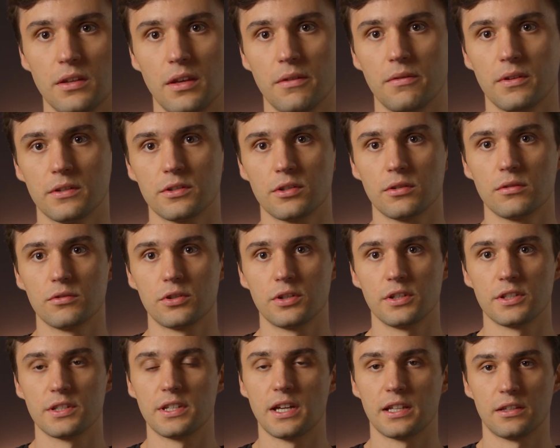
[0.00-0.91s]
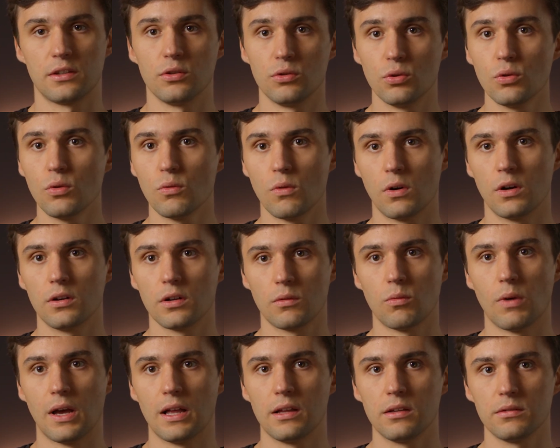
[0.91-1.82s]
Even solutions that do
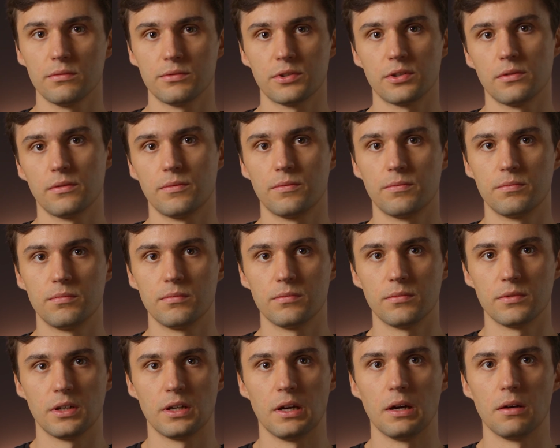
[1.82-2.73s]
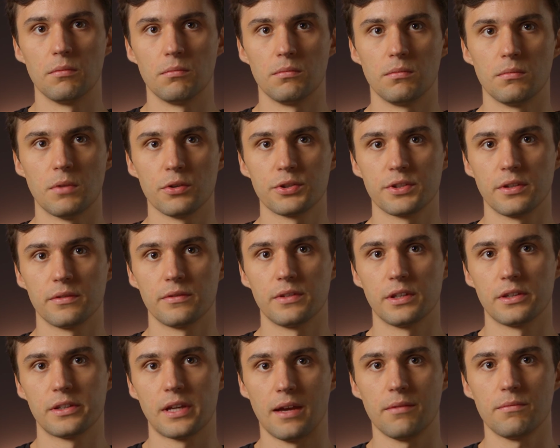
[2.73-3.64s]
work well, so most of
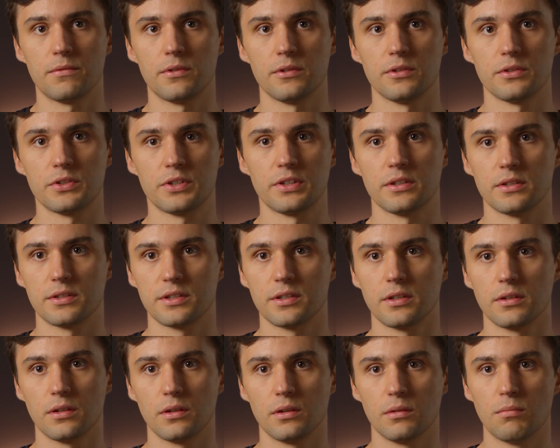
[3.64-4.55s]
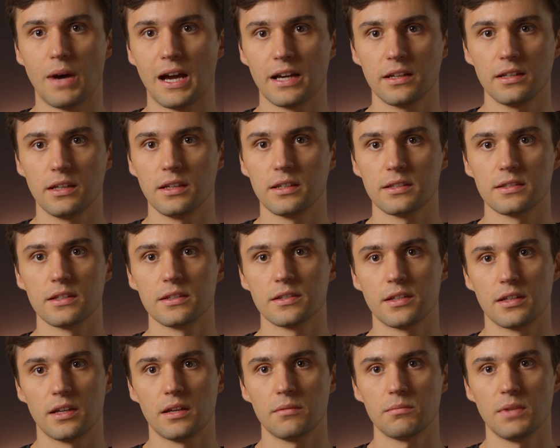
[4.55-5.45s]
the time, for instance, banking
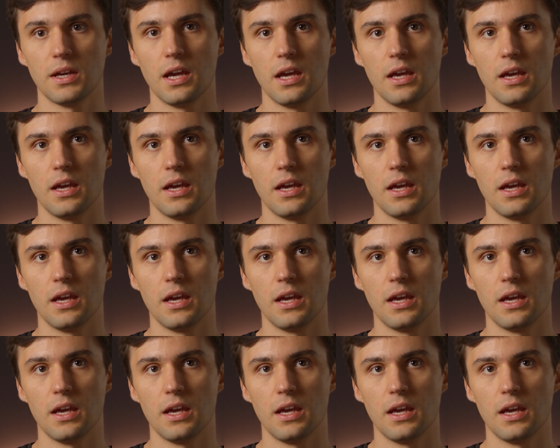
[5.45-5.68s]
system,